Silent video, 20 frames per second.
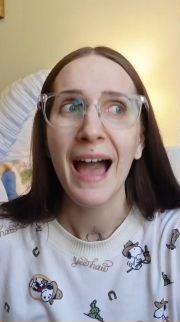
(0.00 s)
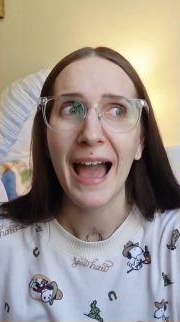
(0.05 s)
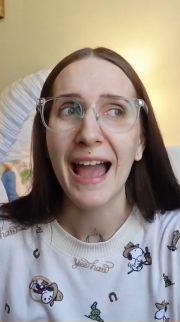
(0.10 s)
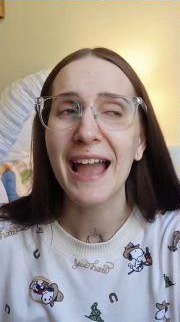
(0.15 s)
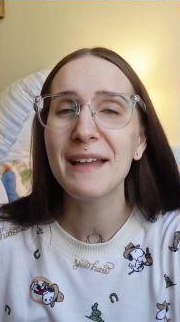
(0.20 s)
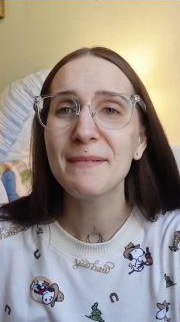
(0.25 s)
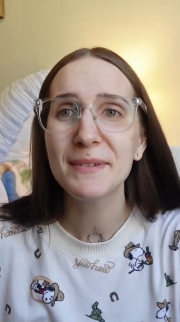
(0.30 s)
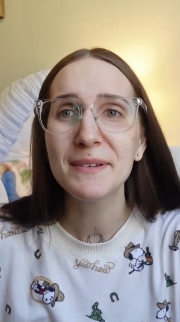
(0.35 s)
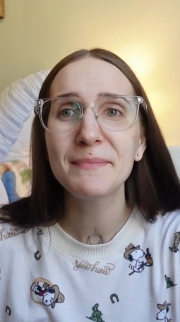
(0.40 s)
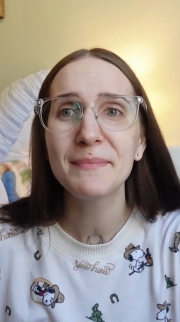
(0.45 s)

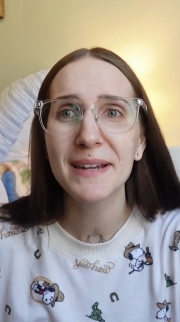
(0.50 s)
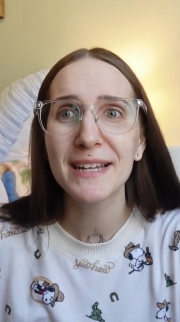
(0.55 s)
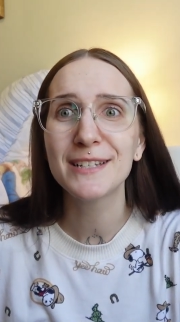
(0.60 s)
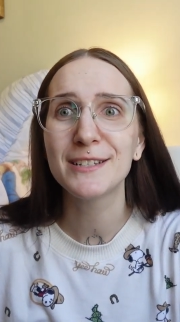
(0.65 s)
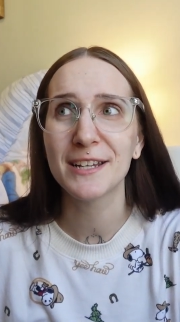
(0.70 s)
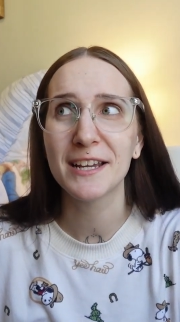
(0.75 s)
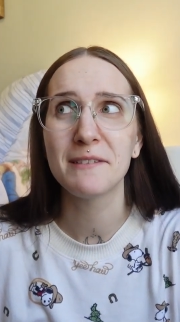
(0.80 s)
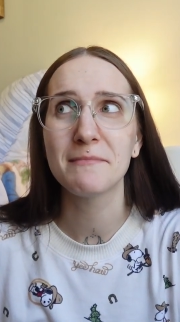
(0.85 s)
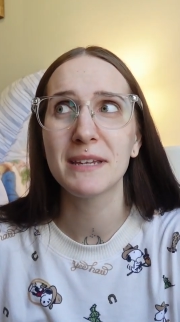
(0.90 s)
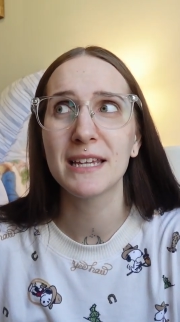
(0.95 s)
I'm in my
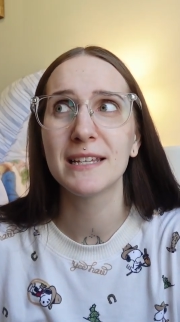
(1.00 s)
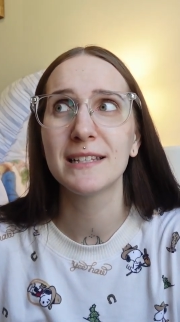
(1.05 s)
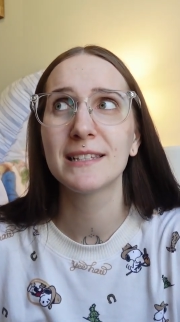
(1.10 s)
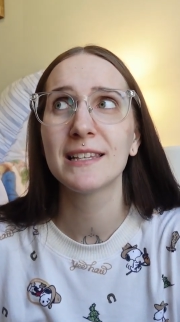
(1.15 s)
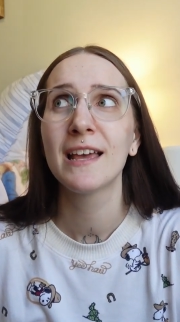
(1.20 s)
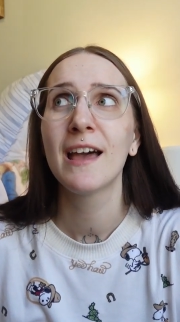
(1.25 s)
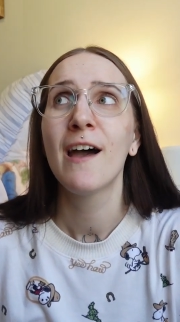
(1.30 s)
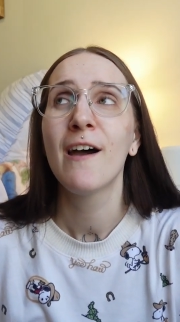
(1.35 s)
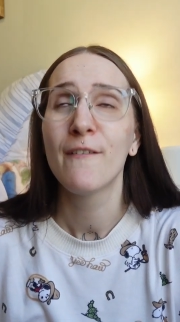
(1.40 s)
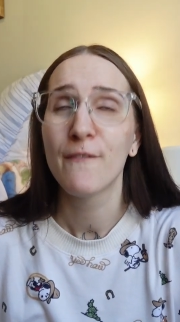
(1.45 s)
jammies
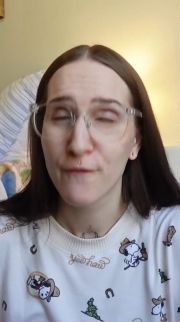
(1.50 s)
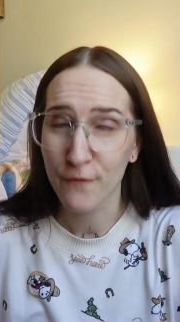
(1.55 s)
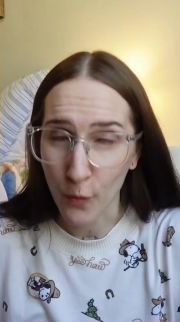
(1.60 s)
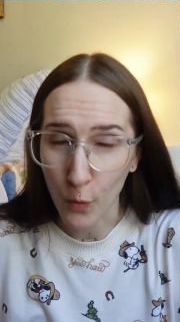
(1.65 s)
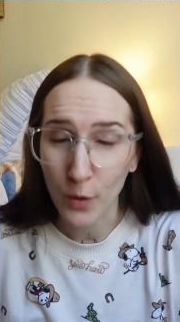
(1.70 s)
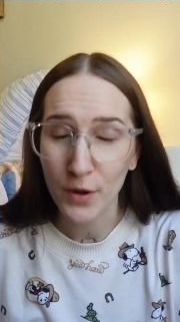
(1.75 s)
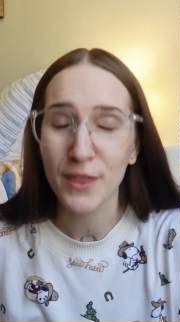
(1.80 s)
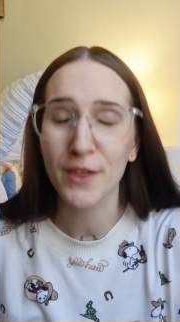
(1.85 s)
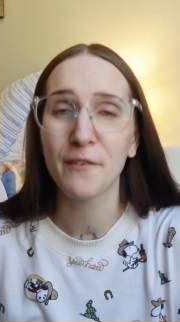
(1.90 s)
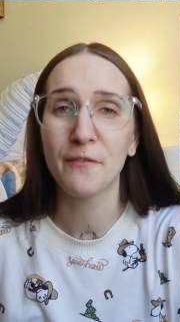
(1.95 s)

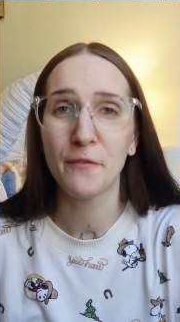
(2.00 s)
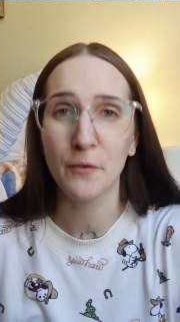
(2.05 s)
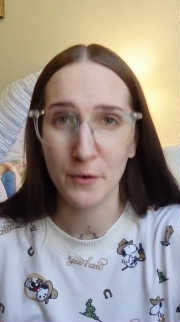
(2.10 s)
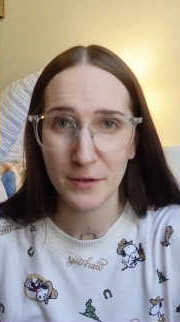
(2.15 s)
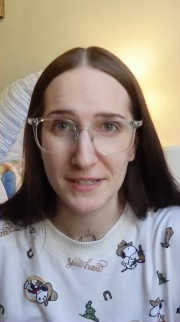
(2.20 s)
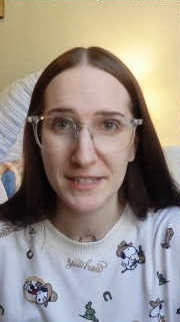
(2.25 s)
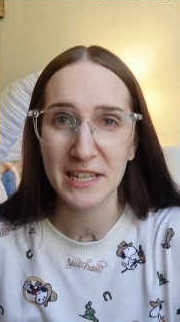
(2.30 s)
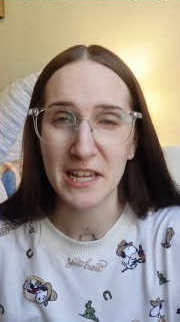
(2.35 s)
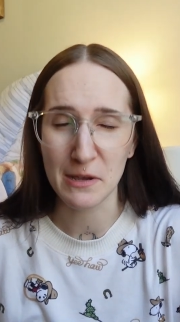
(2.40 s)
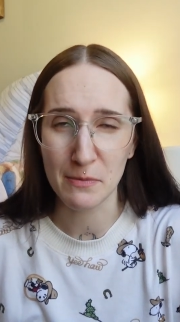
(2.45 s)
for the
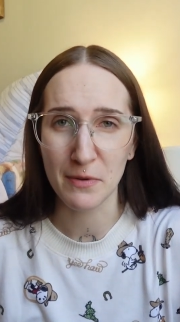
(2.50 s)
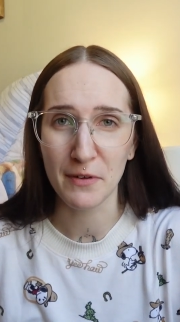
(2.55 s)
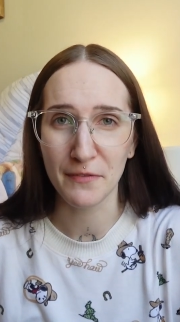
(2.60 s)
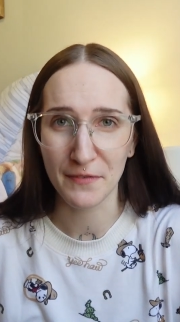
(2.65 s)
foreseeable